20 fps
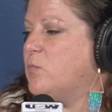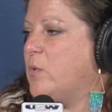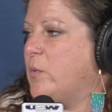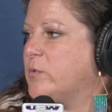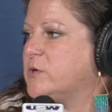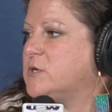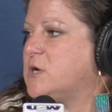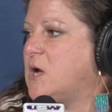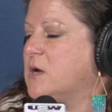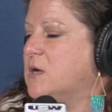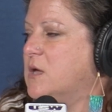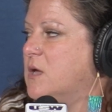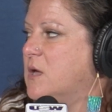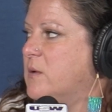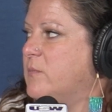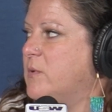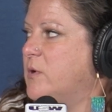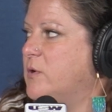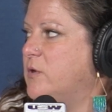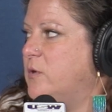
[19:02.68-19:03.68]
we're talking
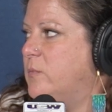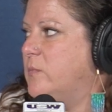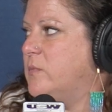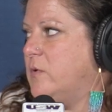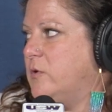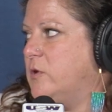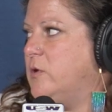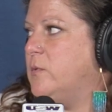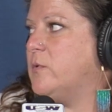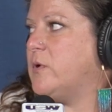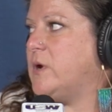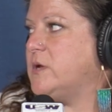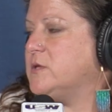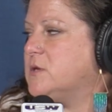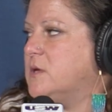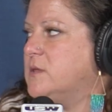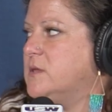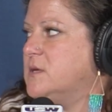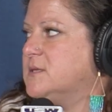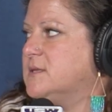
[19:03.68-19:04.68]
about human
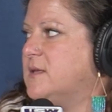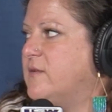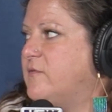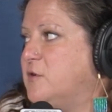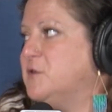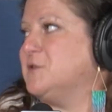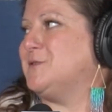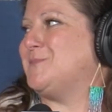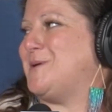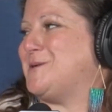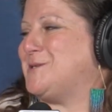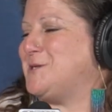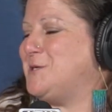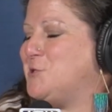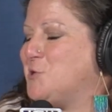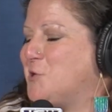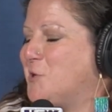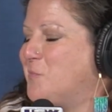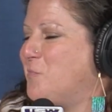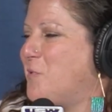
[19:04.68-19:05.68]
rights on this level, especially
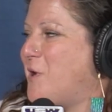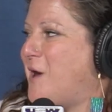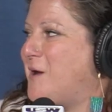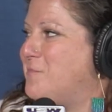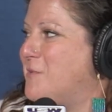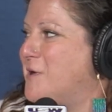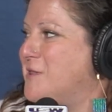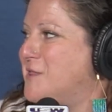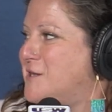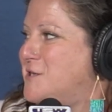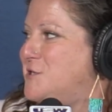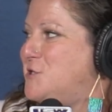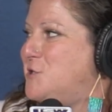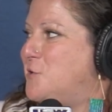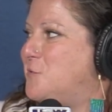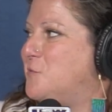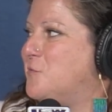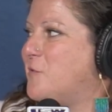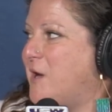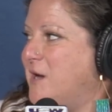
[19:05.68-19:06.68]
during Pride Month in
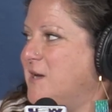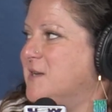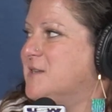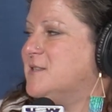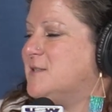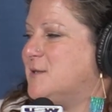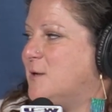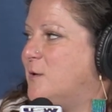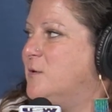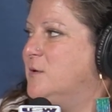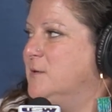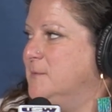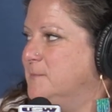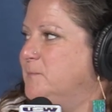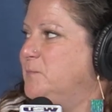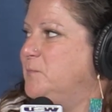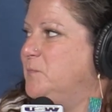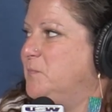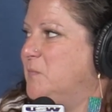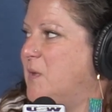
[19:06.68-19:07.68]
June, right? So,
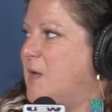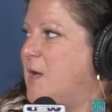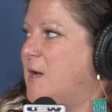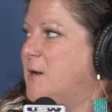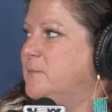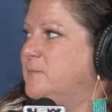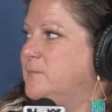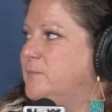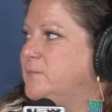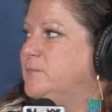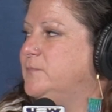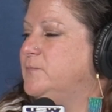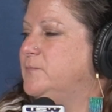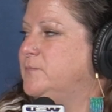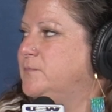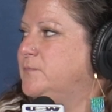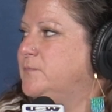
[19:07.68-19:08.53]
yeah, for